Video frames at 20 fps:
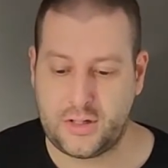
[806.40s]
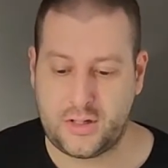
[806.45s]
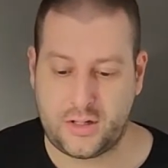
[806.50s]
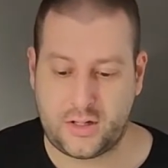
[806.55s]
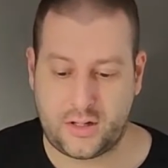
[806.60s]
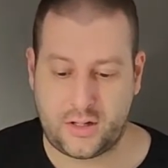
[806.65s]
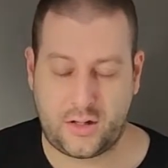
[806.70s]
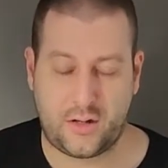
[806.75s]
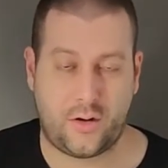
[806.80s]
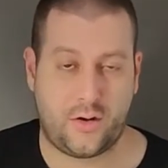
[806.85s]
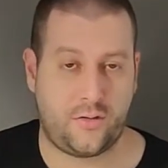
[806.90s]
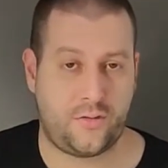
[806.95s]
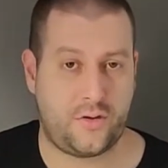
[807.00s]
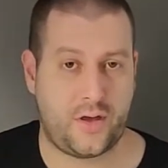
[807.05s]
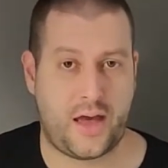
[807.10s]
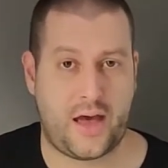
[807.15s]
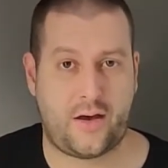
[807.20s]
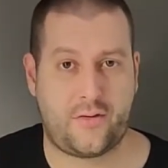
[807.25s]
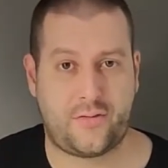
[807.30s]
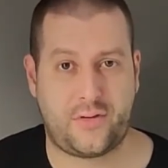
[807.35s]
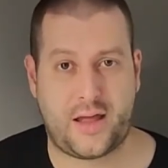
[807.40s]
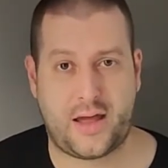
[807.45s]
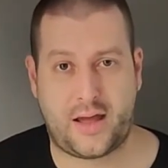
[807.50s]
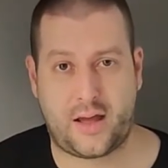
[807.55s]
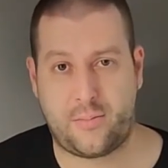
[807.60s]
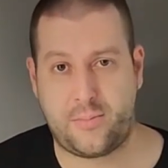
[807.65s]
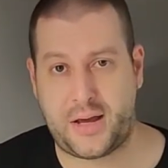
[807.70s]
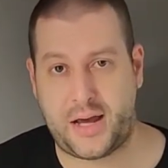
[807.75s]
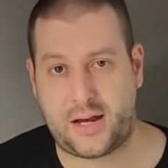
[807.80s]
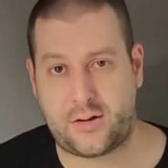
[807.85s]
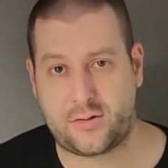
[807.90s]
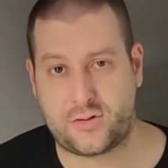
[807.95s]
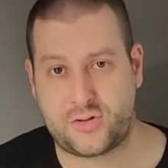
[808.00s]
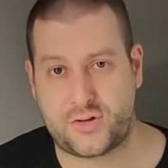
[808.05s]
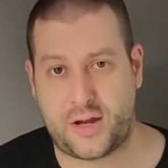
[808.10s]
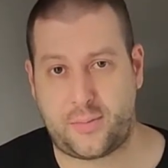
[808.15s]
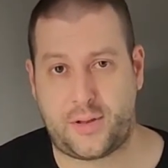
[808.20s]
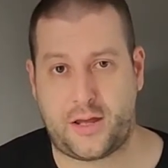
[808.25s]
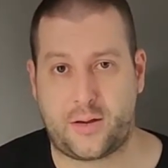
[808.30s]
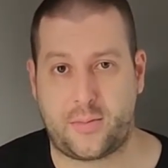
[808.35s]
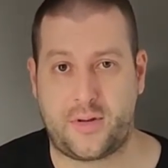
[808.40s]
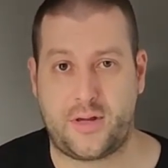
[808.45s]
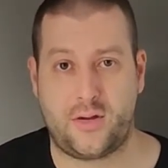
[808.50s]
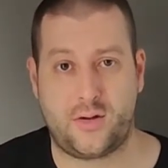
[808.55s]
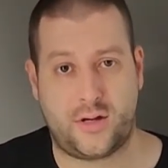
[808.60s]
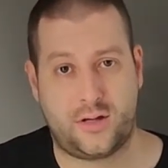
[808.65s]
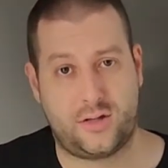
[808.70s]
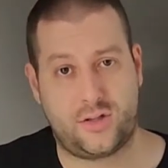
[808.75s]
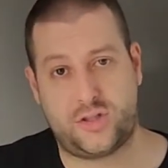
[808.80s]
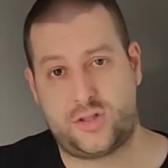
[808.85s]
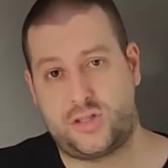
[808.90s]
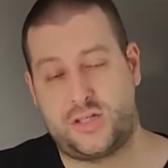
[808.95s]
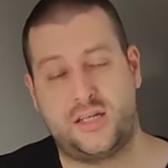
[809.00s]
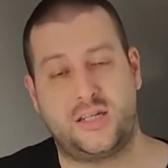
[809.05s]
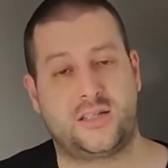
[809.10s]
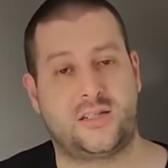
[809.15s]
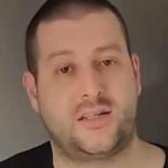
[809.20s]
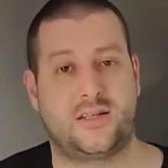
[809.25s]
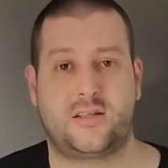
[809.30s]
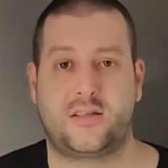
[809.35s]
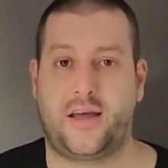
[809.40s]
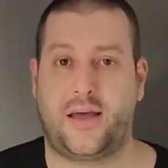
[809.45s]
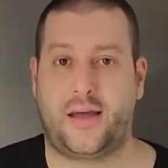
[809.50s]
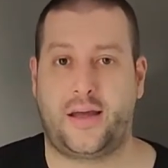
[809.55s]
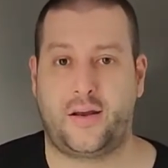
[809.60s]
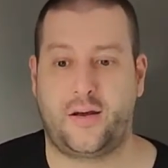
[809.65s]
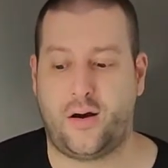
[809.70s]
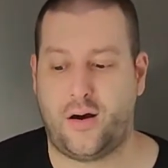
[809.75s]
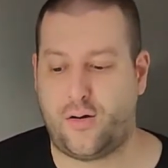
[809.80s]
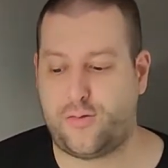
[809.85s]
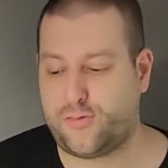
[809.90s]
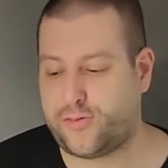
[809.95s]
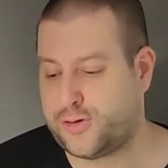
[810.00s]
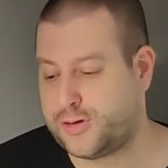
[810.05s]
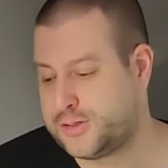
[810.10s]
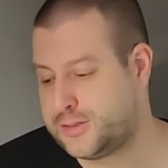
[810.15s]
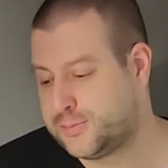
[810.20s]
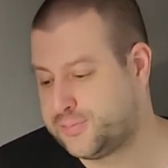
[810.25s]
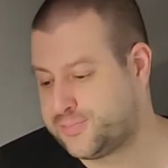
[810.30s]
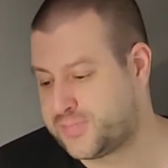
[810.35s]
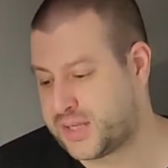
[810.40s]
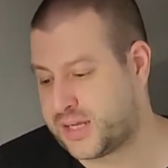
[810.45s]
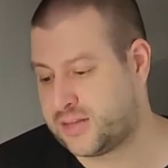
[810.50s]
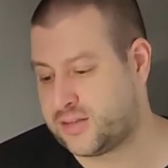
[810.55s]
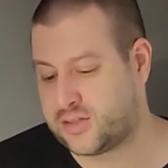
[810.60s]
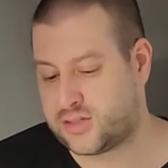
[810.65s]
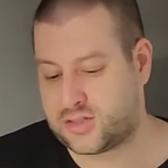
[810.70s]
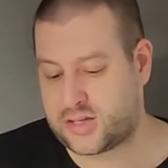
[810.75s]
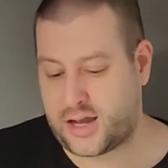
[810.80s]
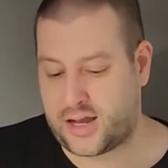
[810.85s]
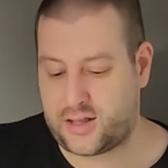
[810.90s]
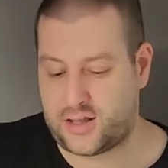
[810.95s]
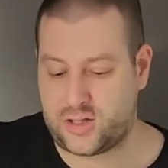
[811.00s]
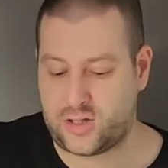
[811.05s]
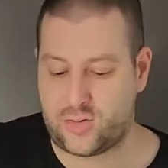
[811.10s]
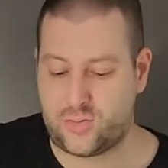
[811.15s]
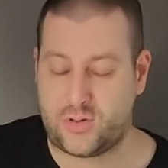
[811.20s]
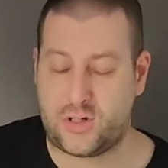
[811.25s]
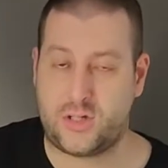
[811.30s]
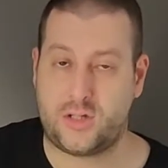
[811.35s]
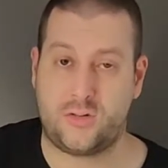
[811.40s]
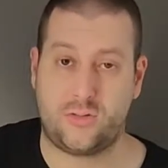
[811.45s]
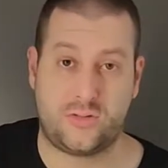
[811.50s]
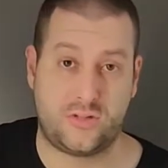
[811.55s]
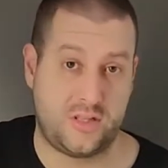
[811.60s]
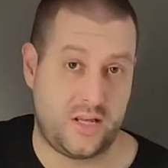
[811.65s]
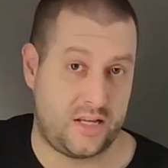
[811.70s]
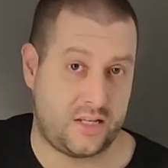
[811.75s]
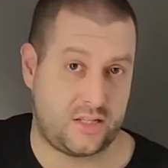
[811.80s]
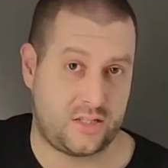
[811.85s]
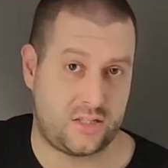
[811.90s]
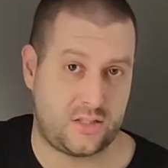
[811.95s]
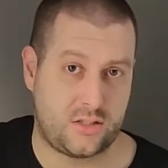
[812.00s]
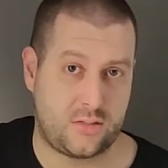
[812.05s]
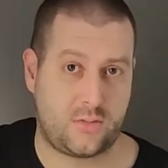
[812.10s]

You know, if you have like a battery strap like me, you can just easily take it off and decide that you want to use this.